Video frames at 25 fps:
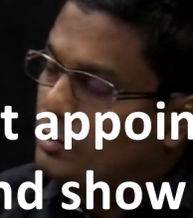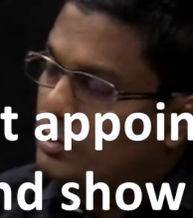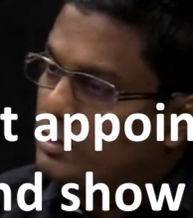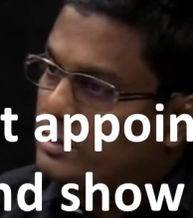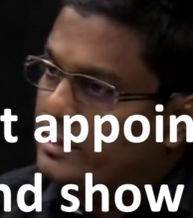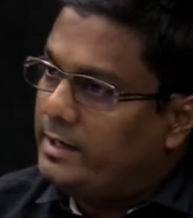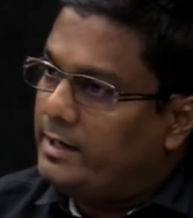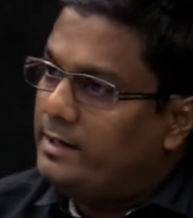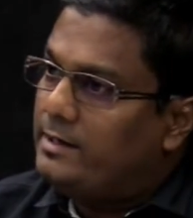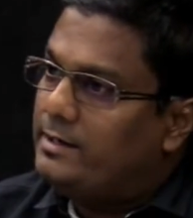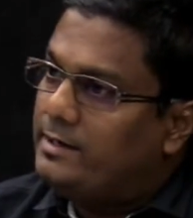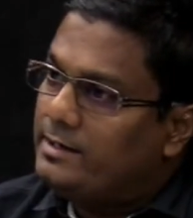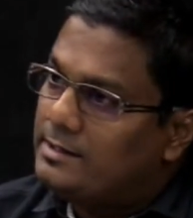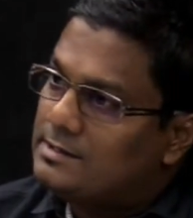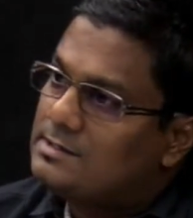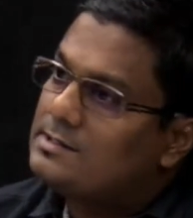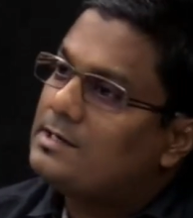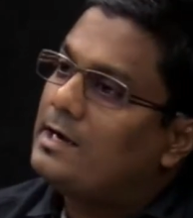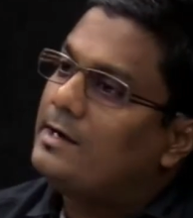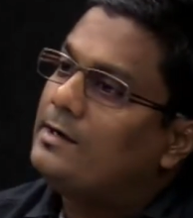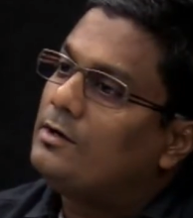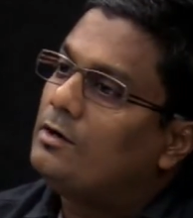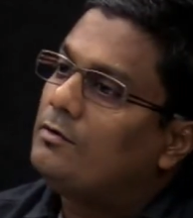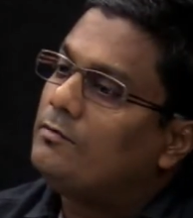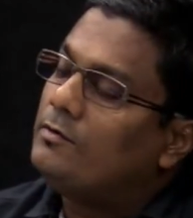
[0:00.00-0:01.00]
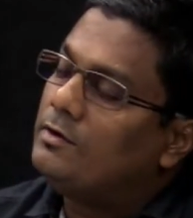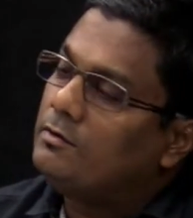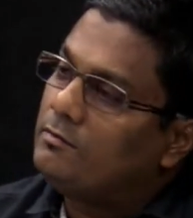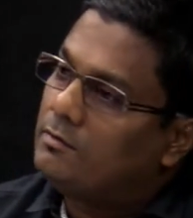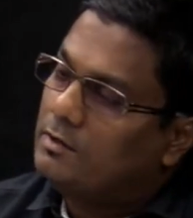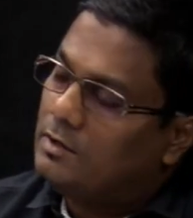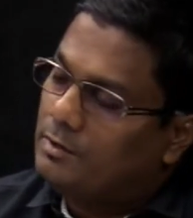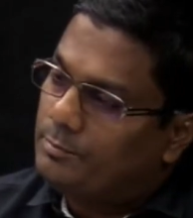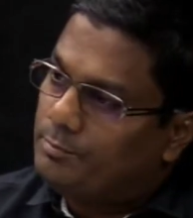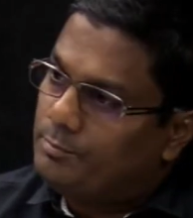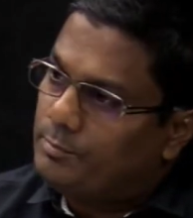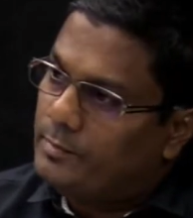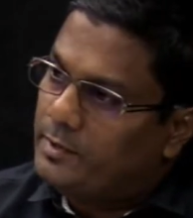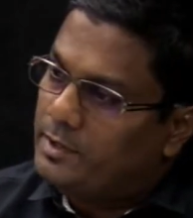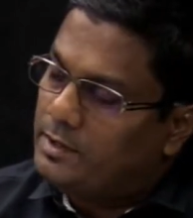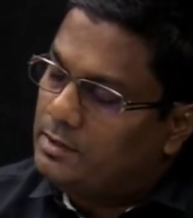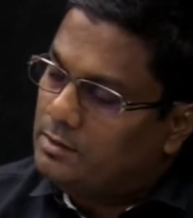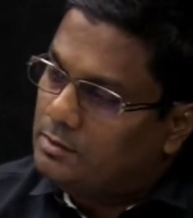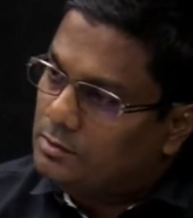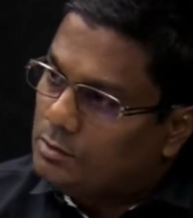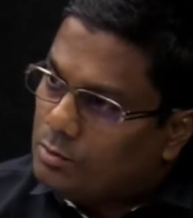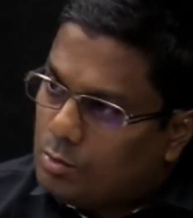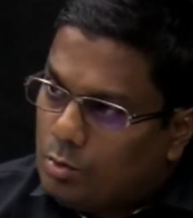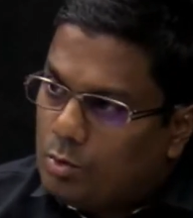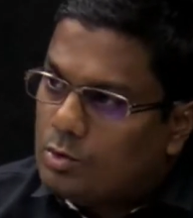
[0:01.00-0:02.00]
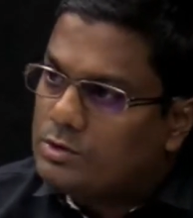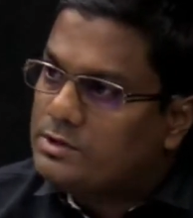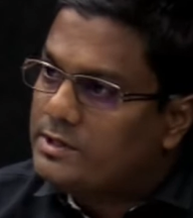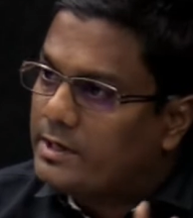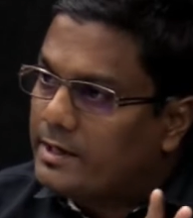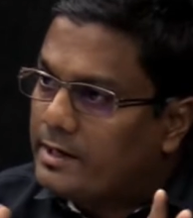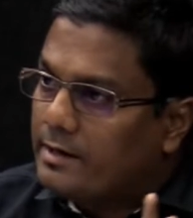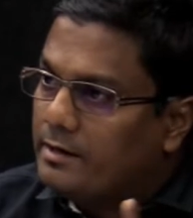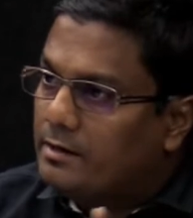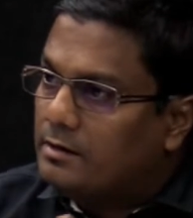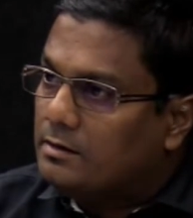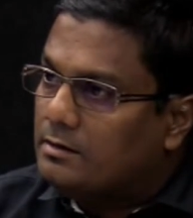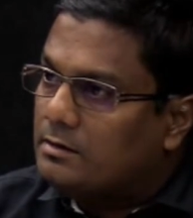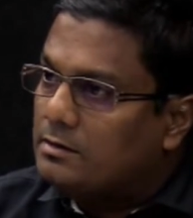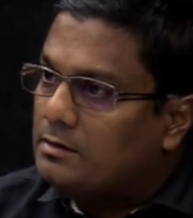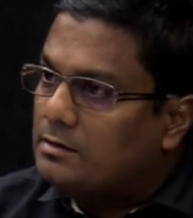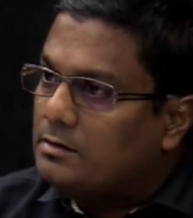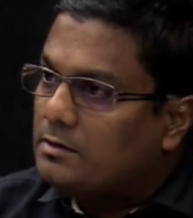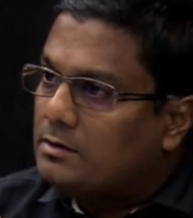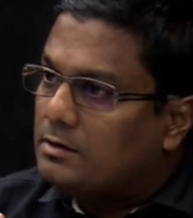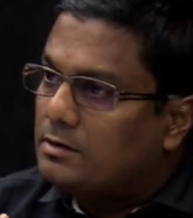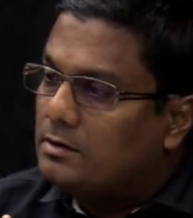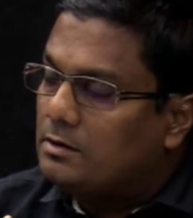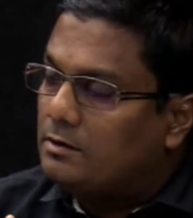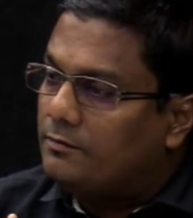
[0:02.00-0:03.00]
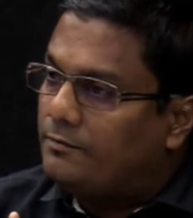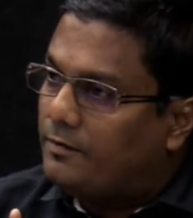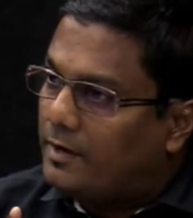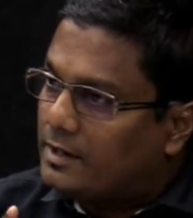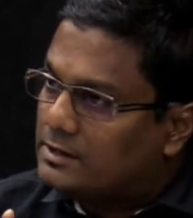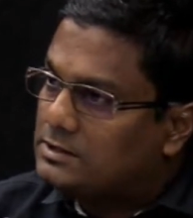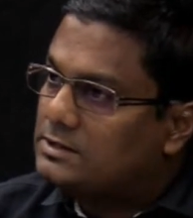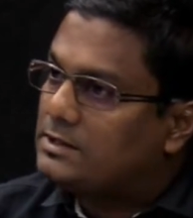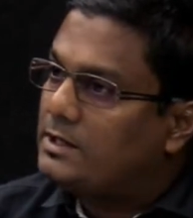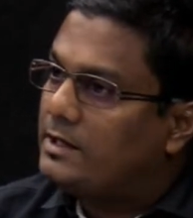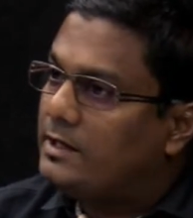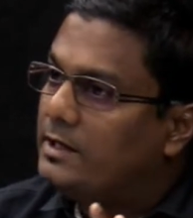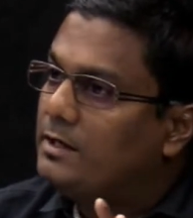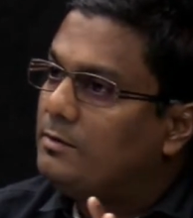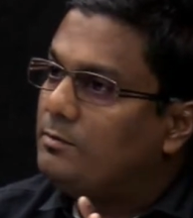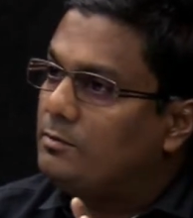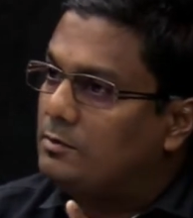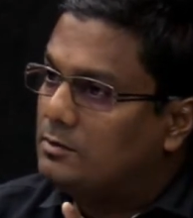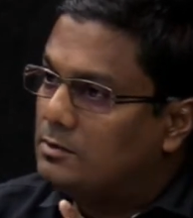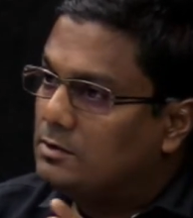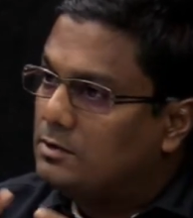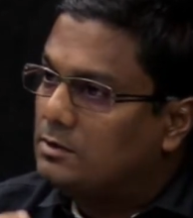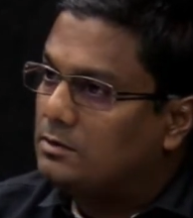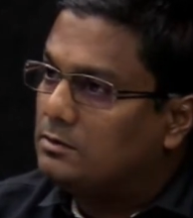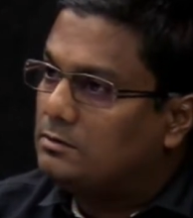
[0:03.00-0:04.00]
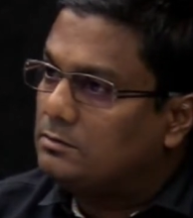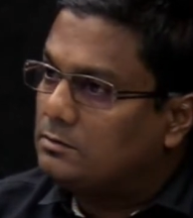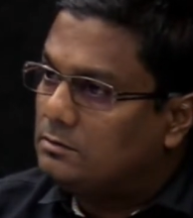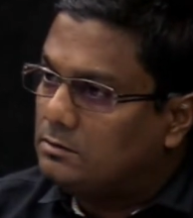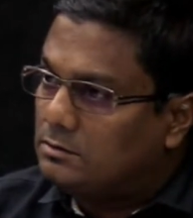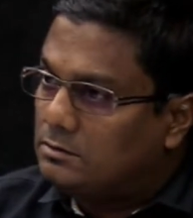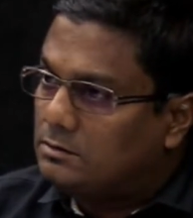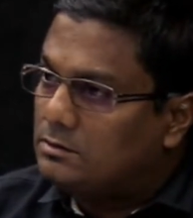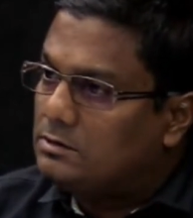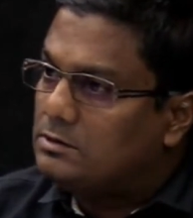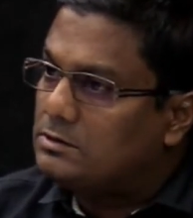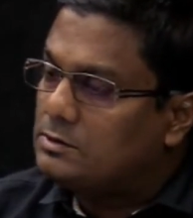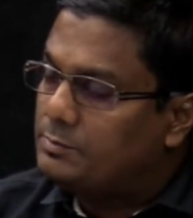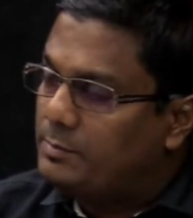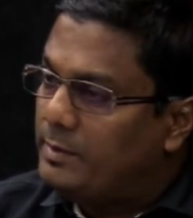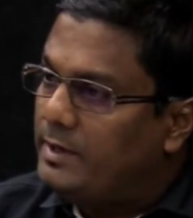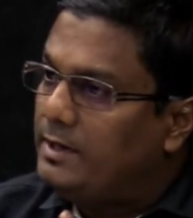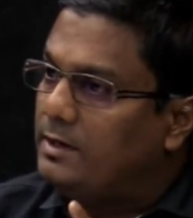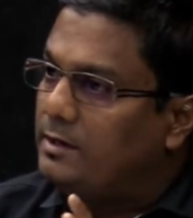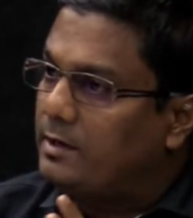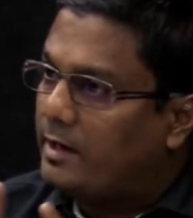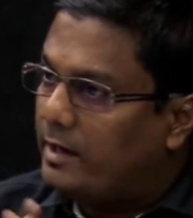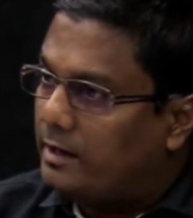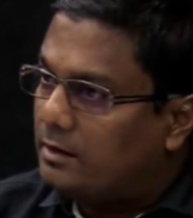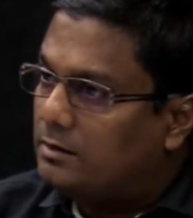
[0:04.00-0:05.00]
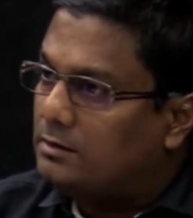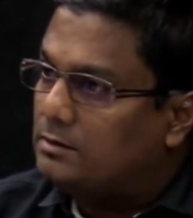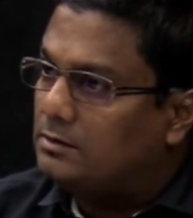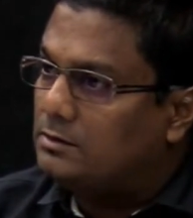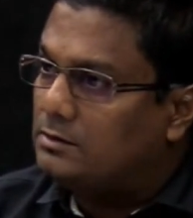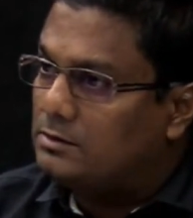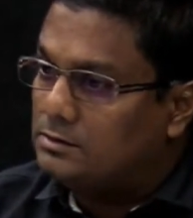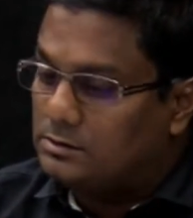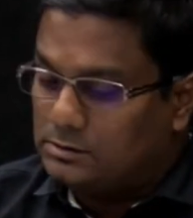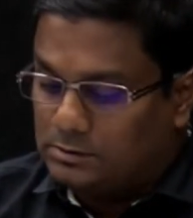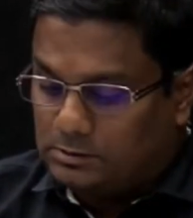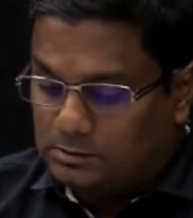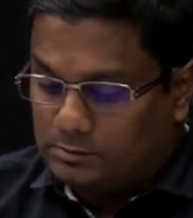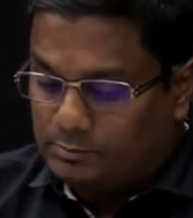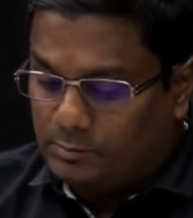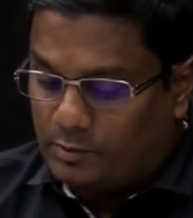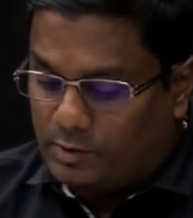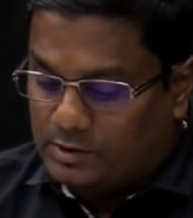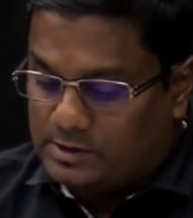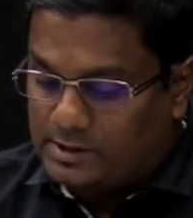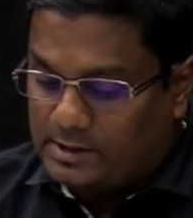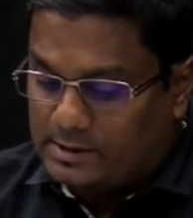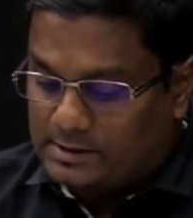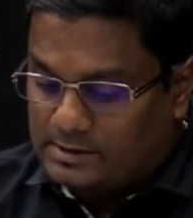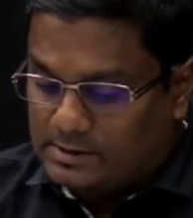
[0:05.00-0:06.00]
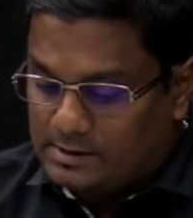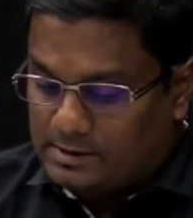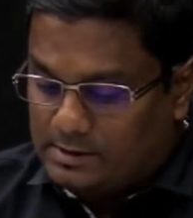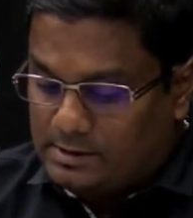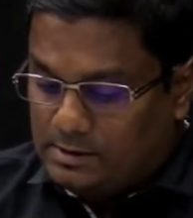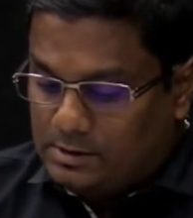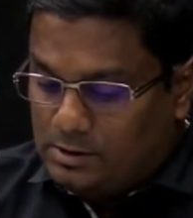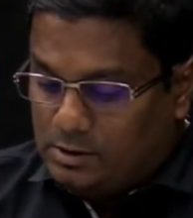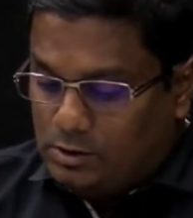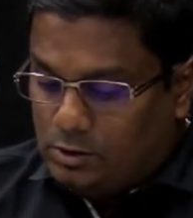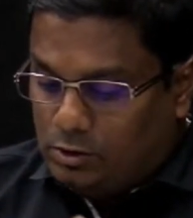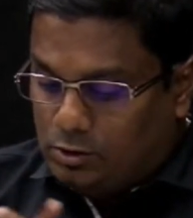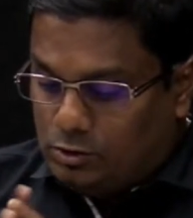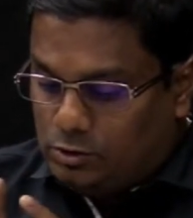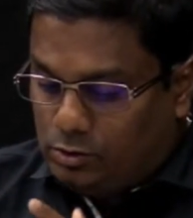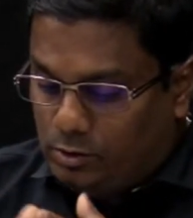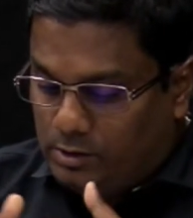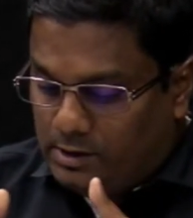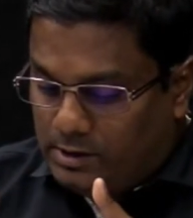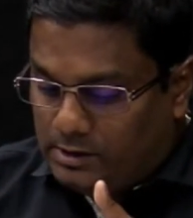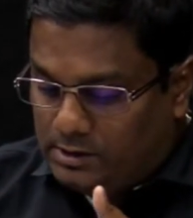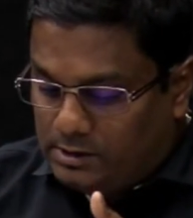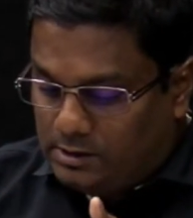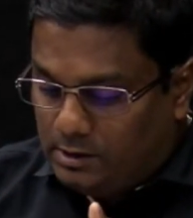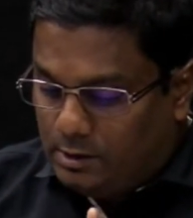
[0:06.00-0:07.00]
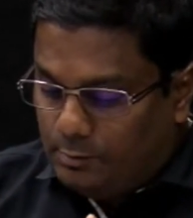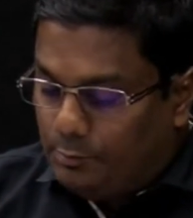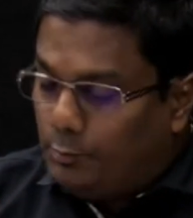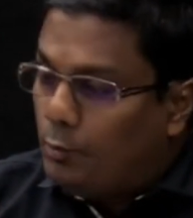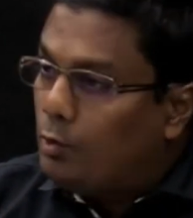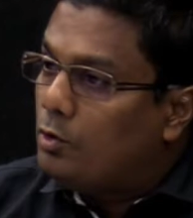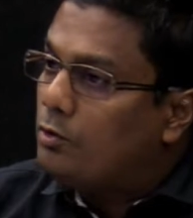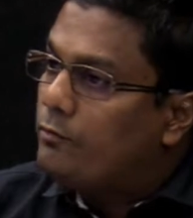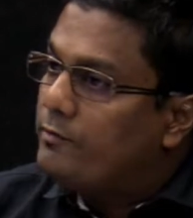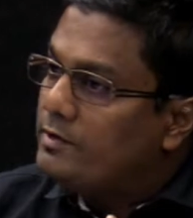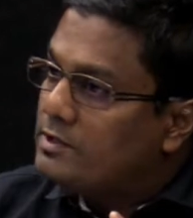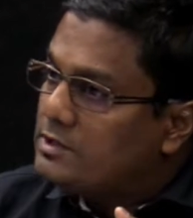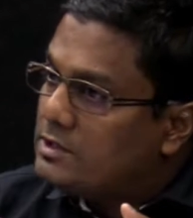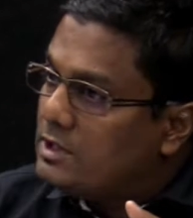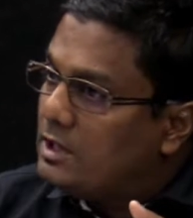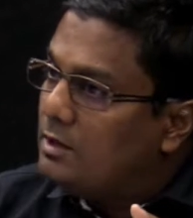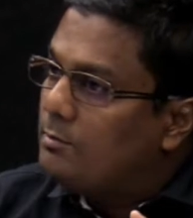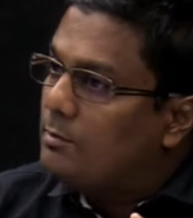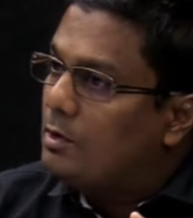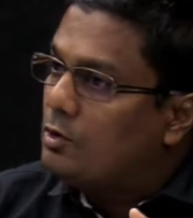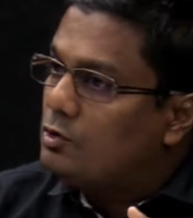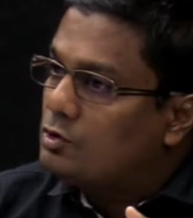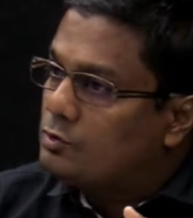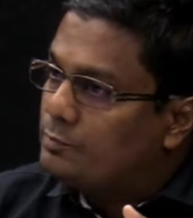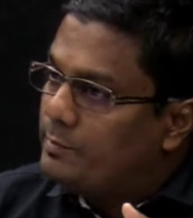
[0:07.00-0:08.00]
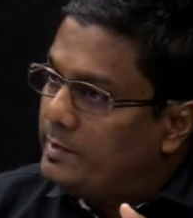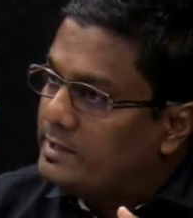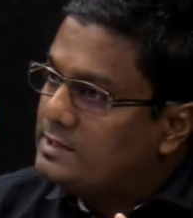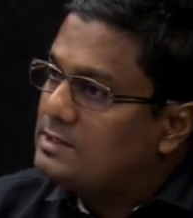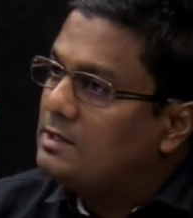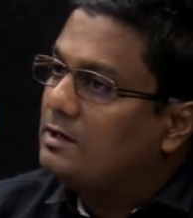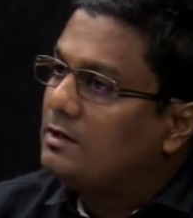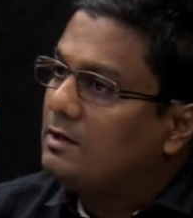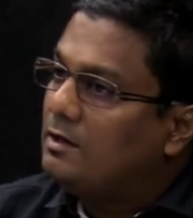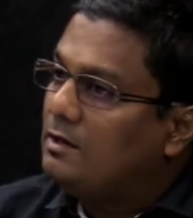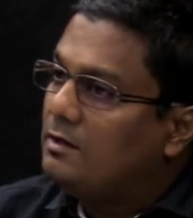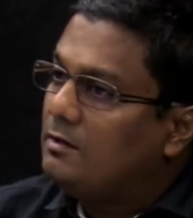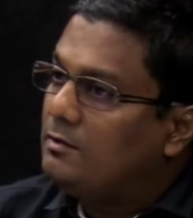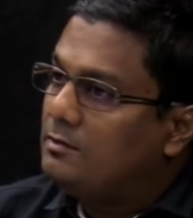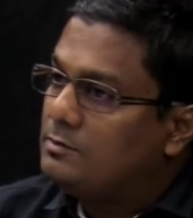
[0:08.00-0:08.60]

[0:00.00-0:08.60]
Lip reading: MLA Wenzi Viegas also alleged that there was no political will to understand and challenge this report politically. We will challenge this now.